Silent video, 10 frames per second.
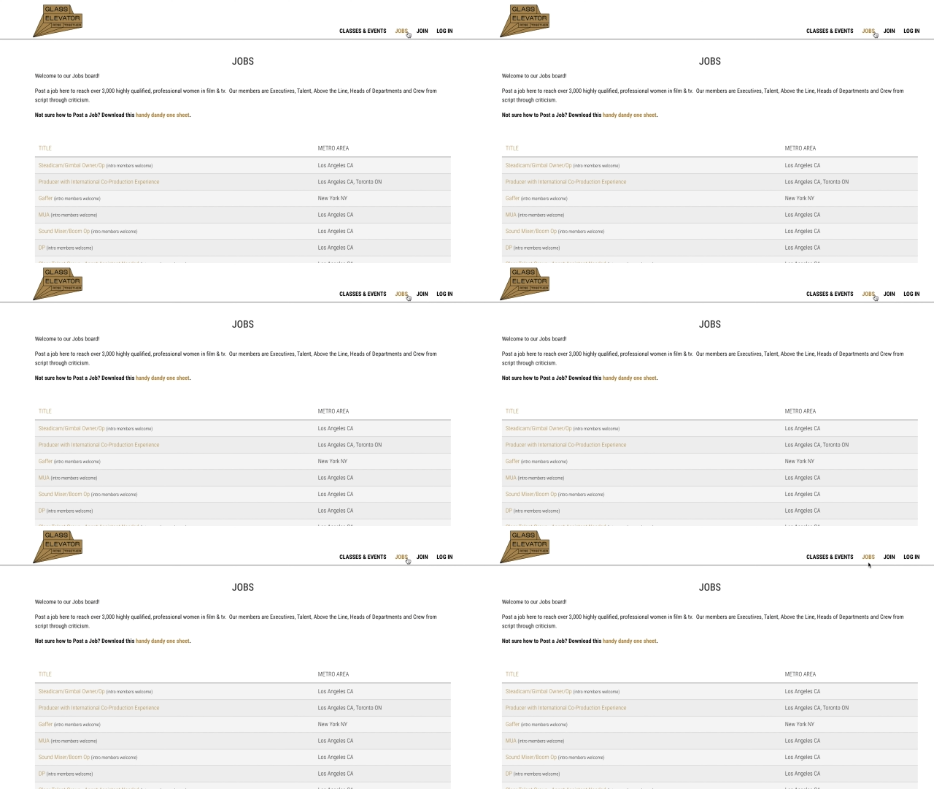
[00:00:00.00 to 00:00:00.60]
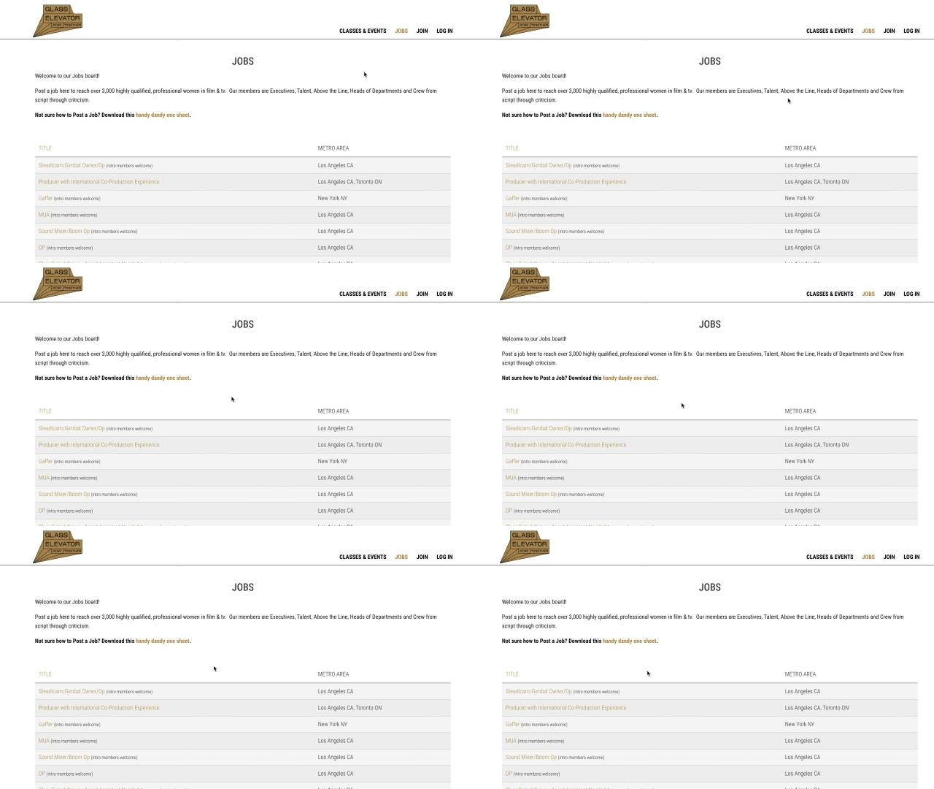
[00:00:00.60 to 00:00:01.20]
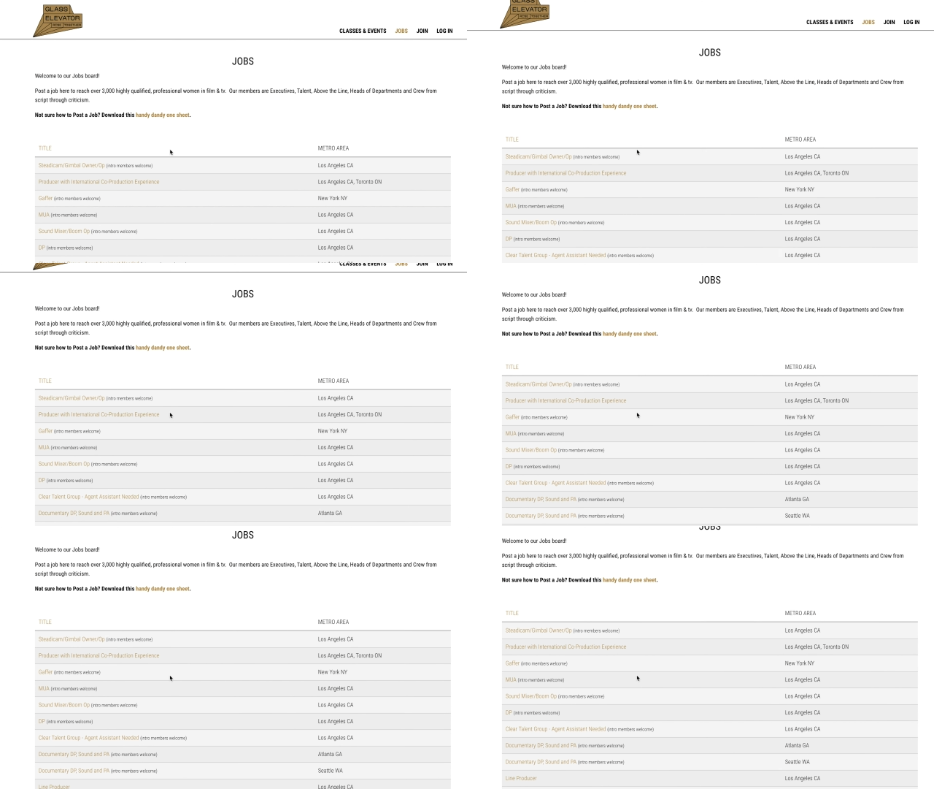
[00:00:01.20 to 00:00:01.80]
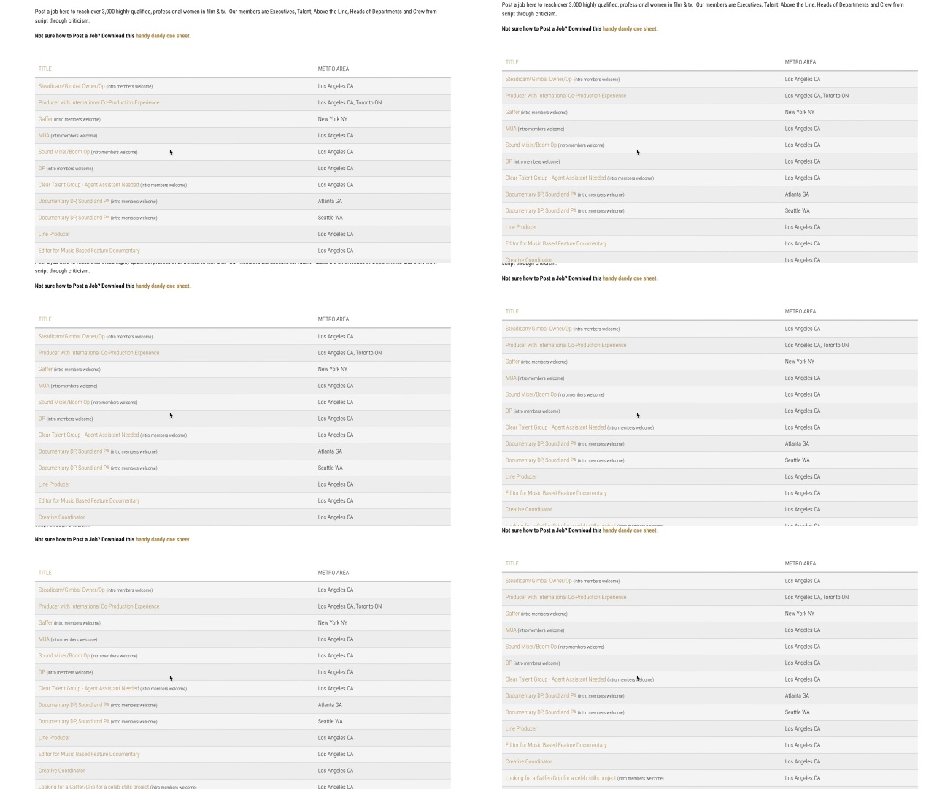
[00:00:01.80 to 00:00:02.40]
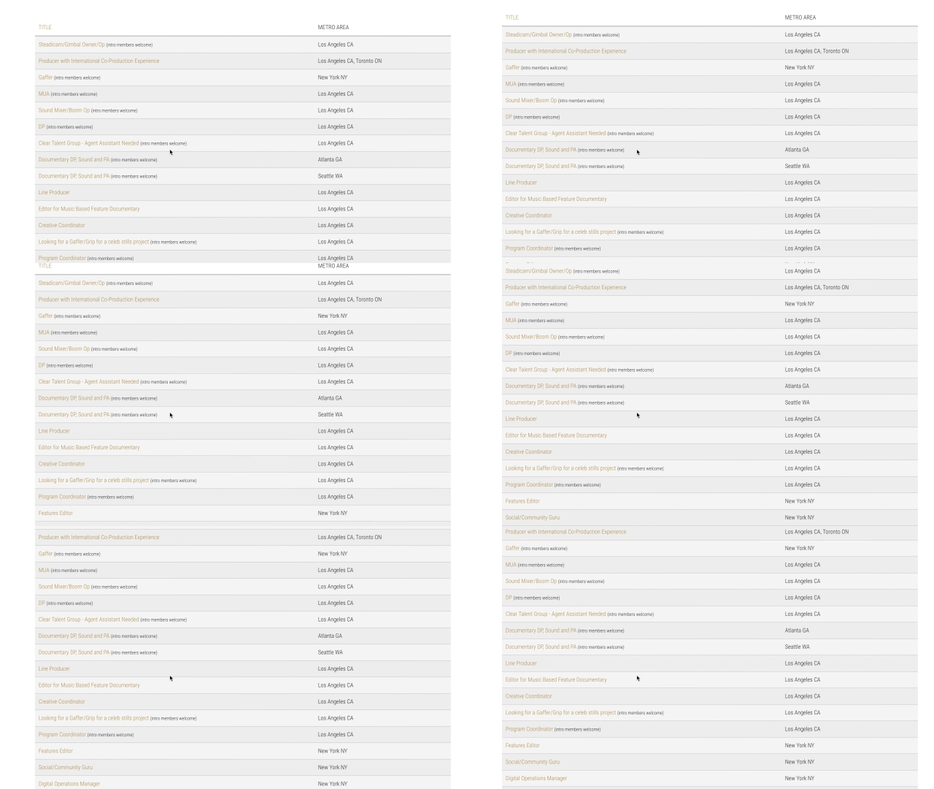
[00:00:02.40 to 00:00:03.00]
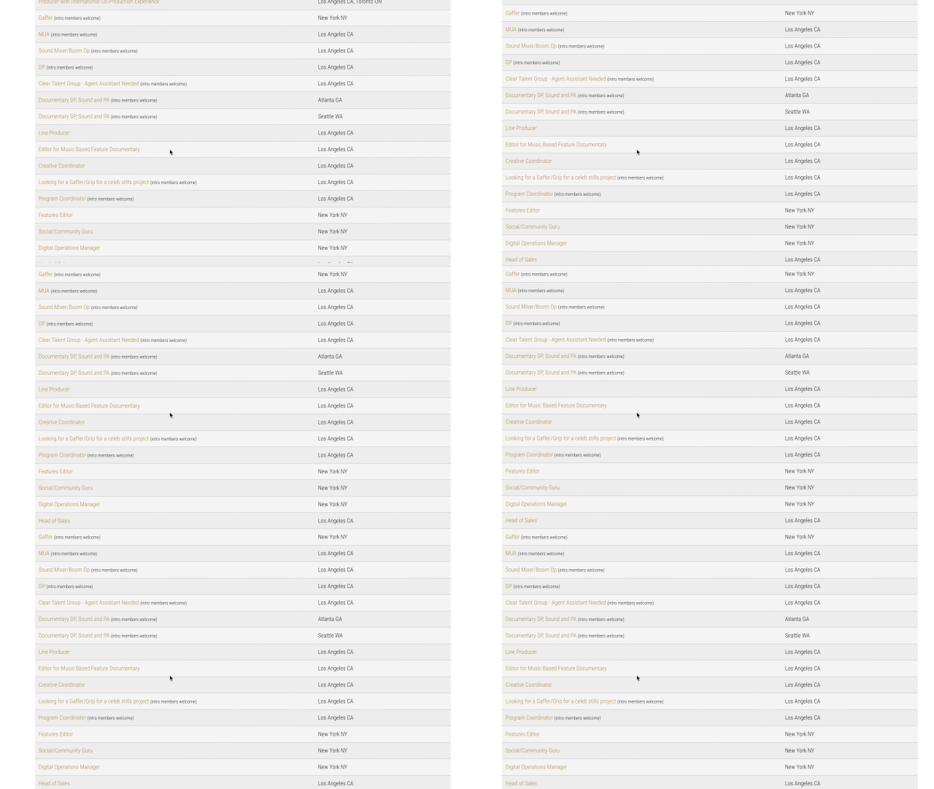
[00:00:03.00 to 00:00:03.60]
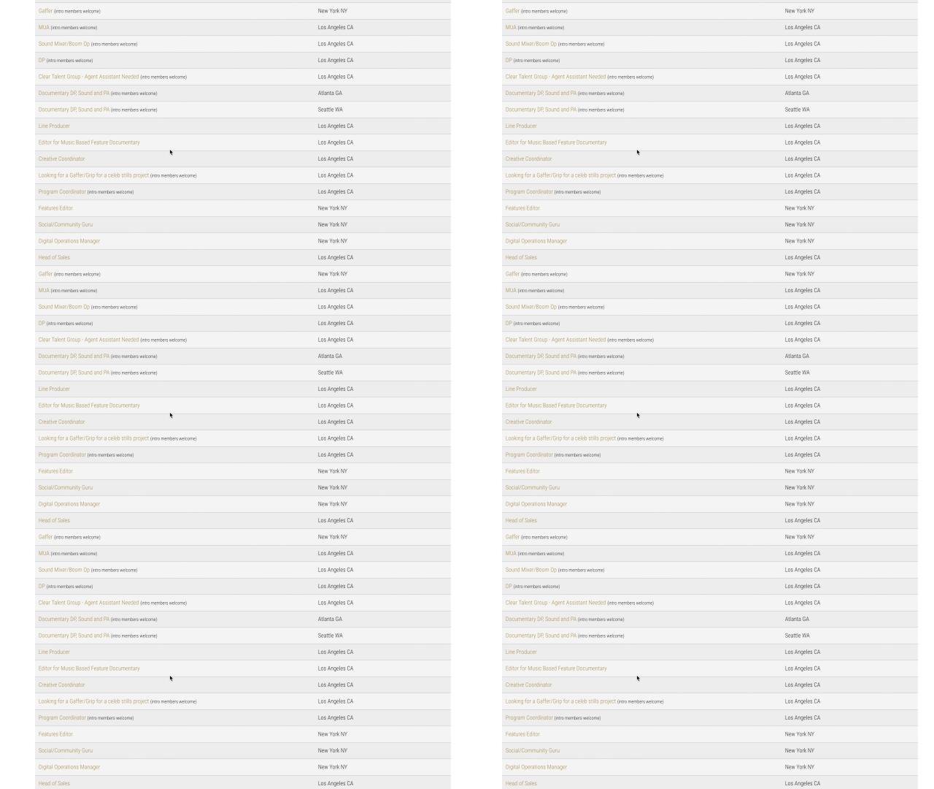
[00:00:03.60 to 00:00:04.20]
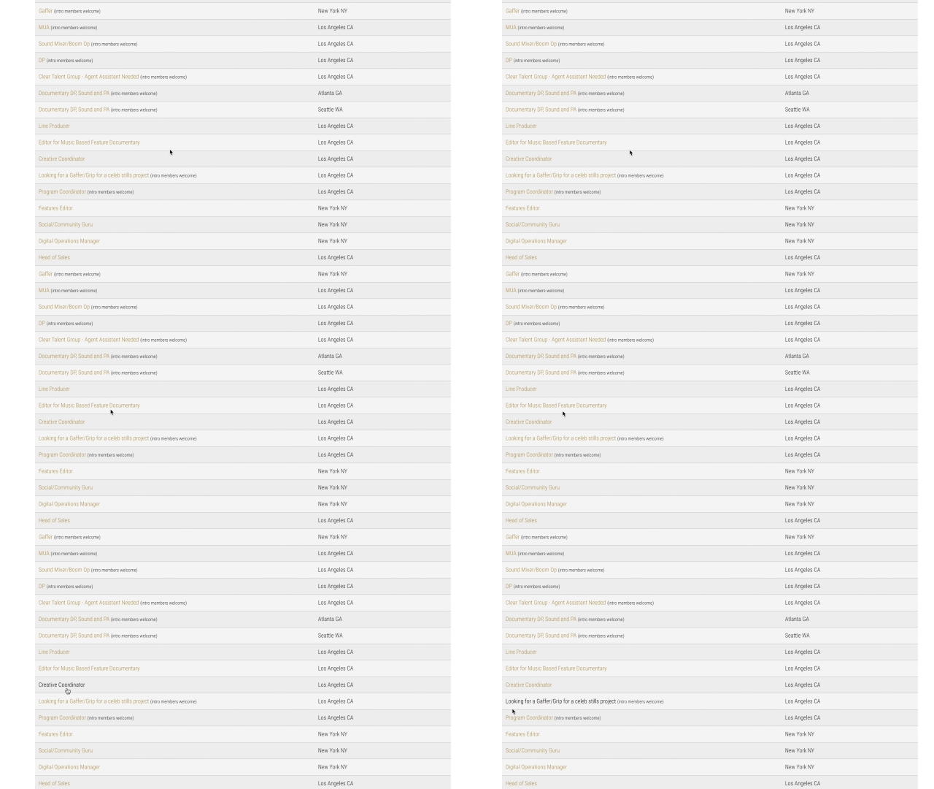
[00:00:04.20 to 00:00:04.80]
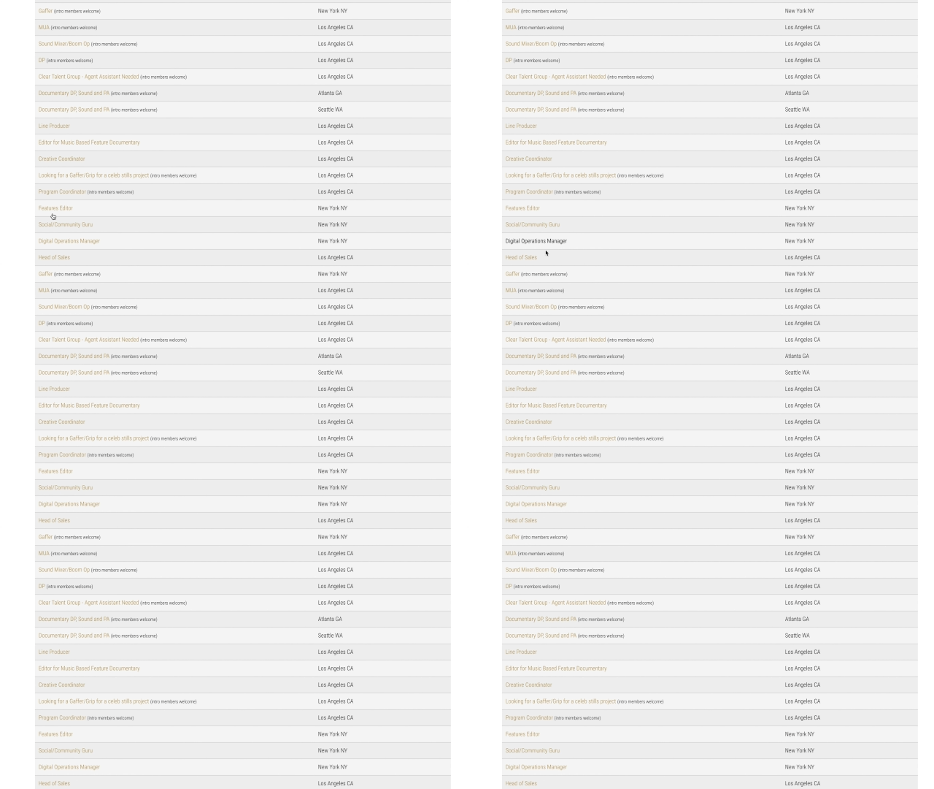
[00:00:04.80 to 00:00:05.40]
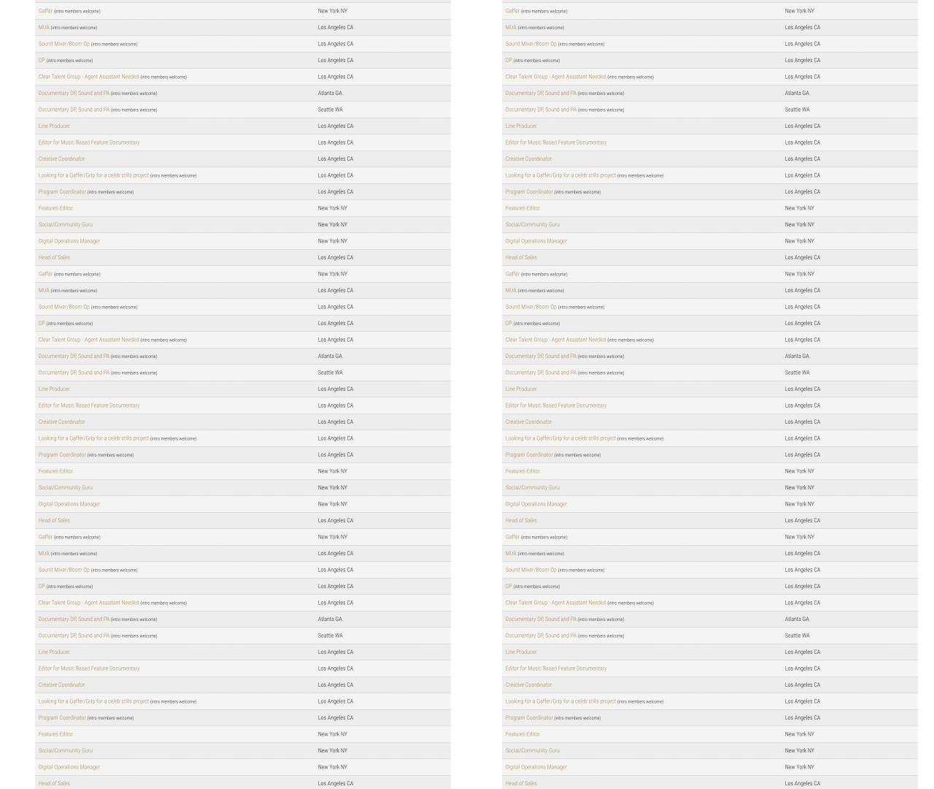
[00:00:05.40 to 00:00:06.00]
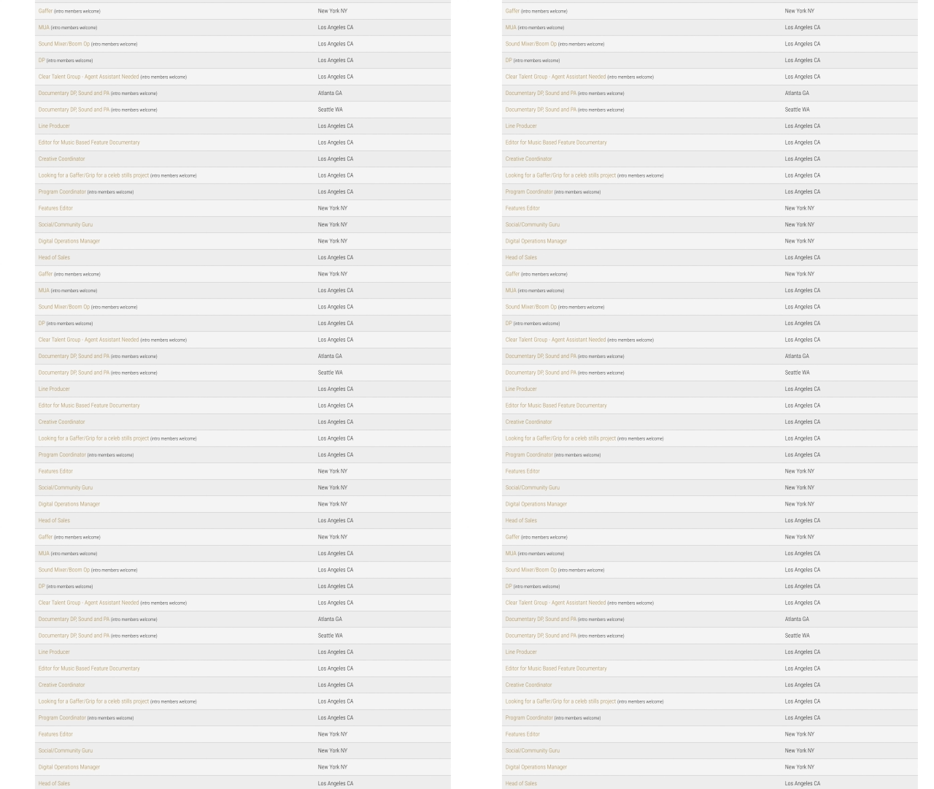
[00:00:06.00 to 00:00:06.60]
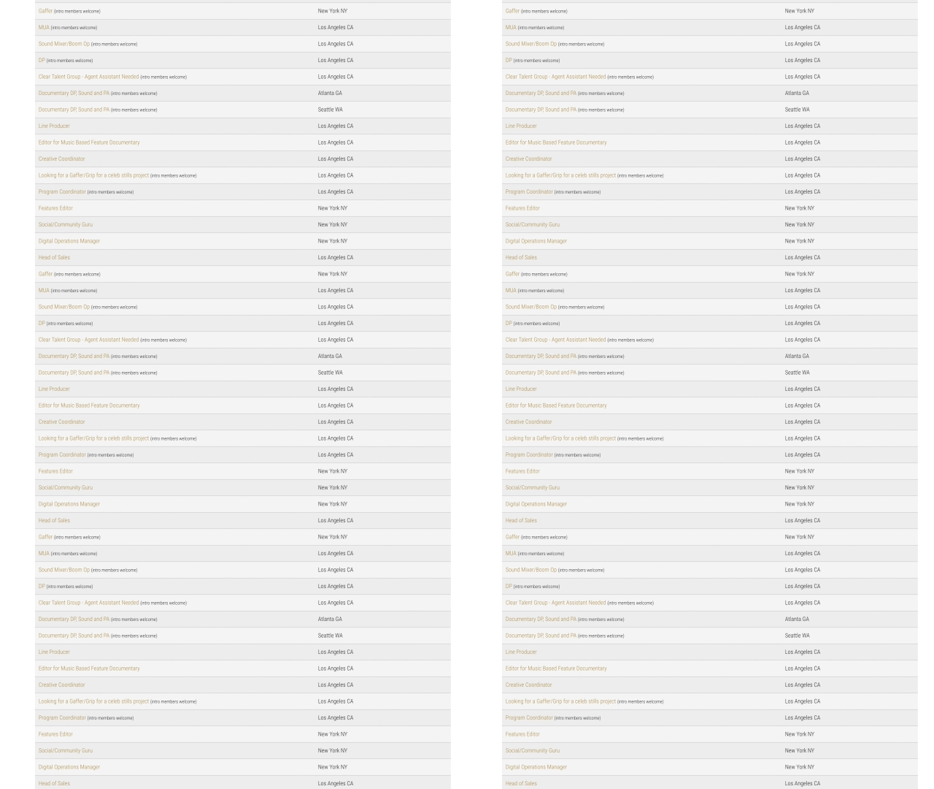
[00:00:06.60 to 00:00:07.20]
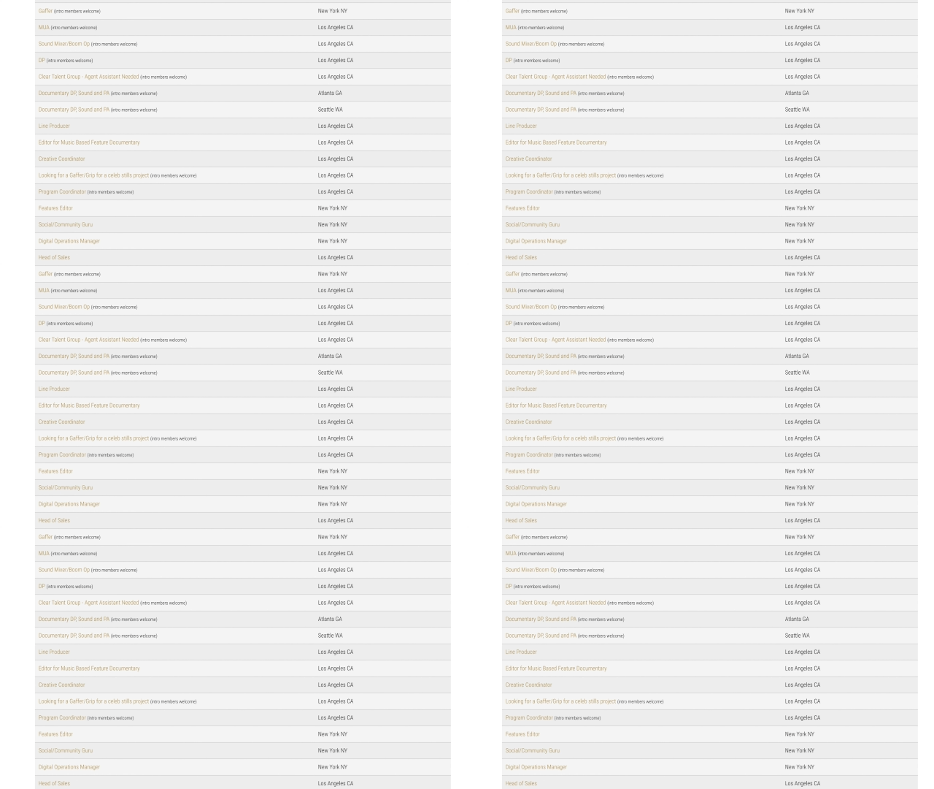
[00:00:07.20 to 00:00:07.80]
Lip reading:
Nobody's mouth can be seen.